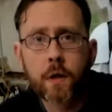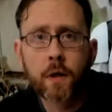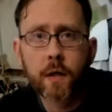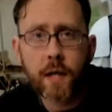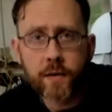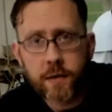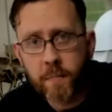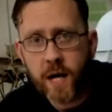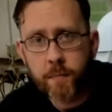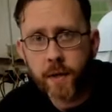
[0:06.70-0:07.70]
Now that the
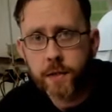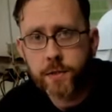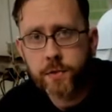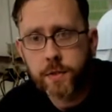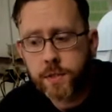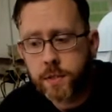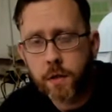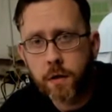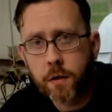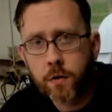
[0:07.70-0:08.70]
back boxes are
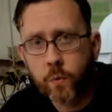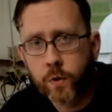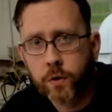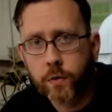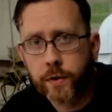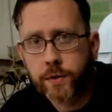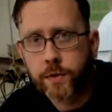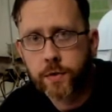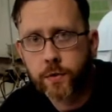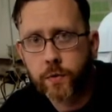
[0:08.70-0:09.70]
installed, we're going to
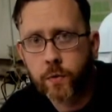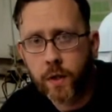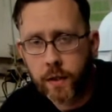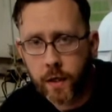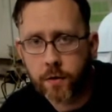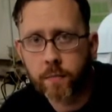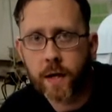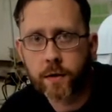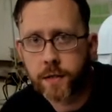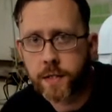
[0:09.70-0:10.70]
do another
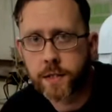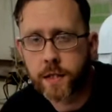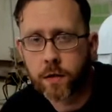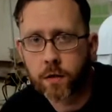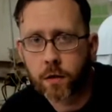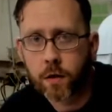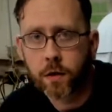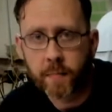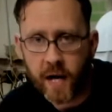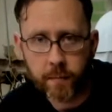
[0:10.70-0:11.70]
minor detail on the
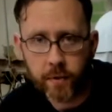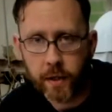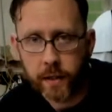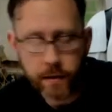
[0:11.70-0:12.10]
back plate.